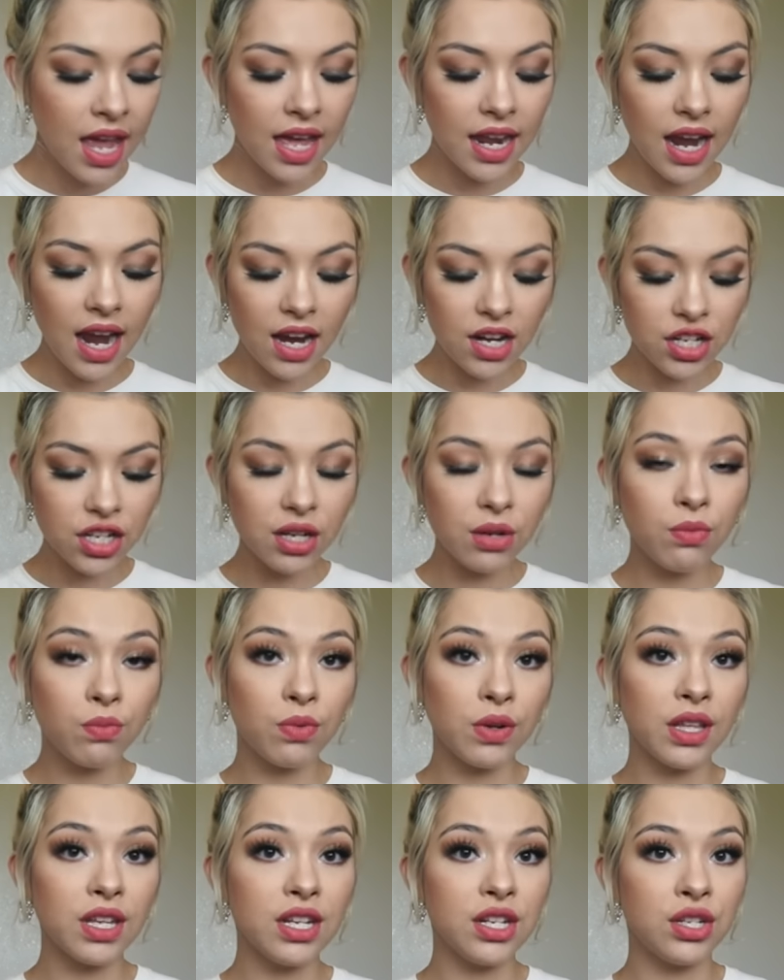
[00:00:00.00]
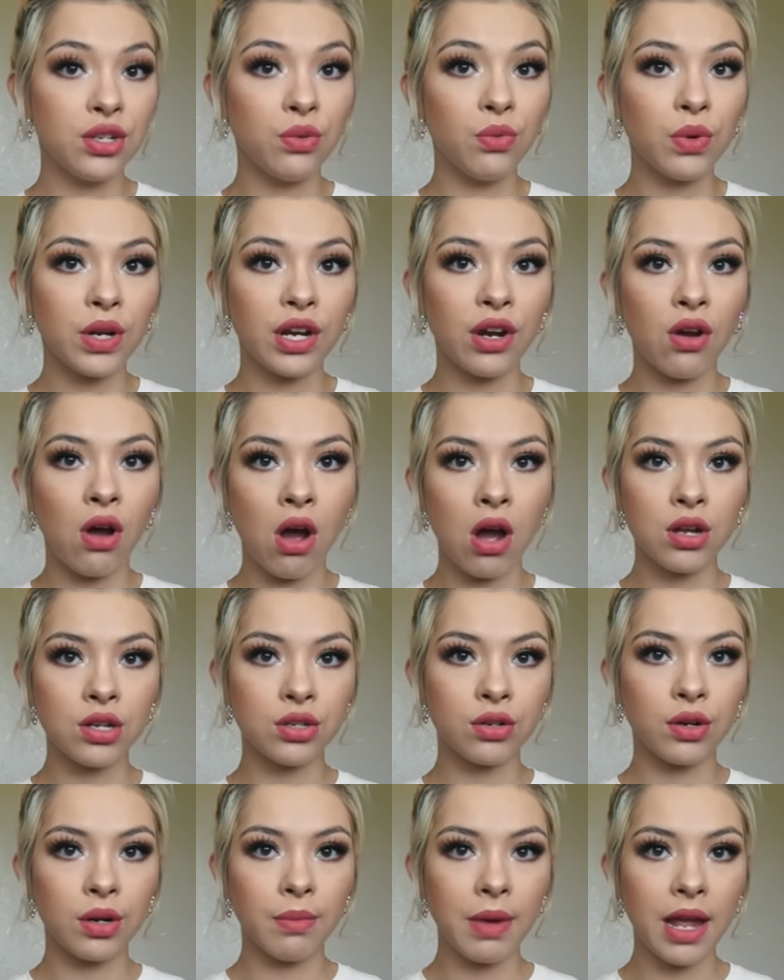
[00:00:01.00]
And I actually really do want to
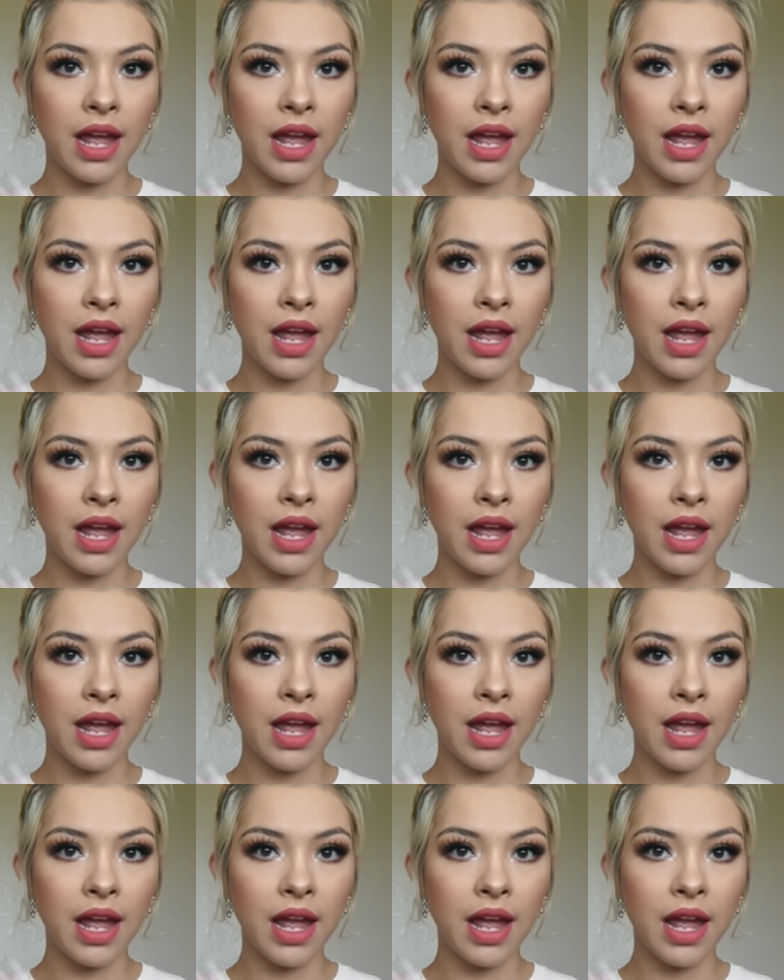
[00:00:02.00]
contour